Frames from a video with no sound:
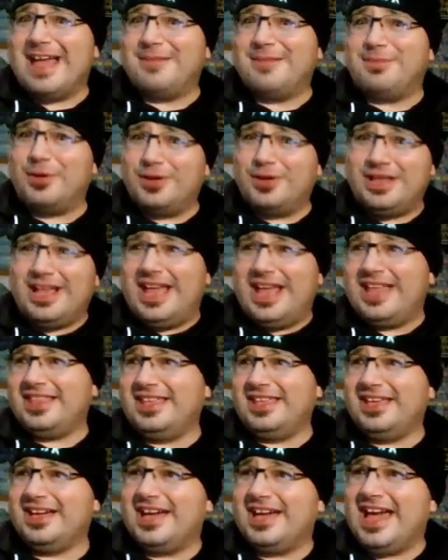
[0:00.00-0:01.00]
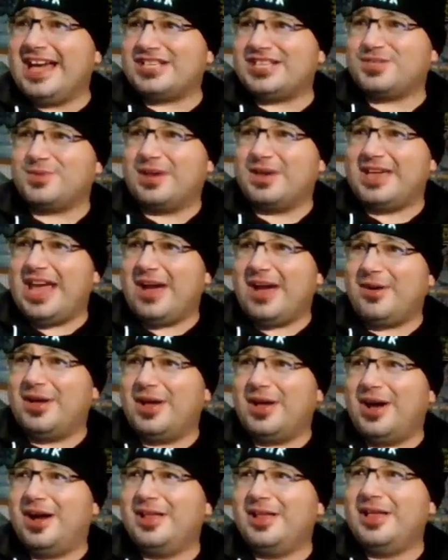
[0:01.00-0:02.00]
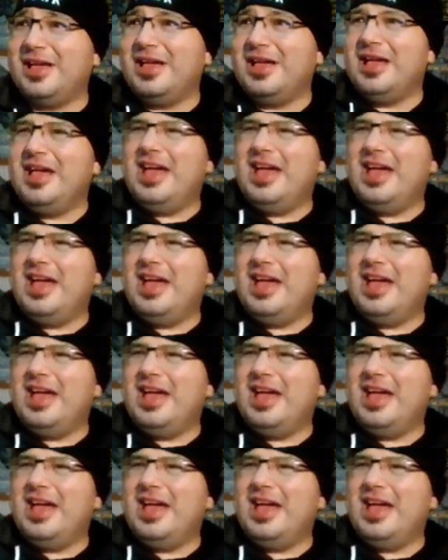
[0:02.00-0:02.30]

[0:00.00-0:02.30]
and put it in the X-ray carry-on.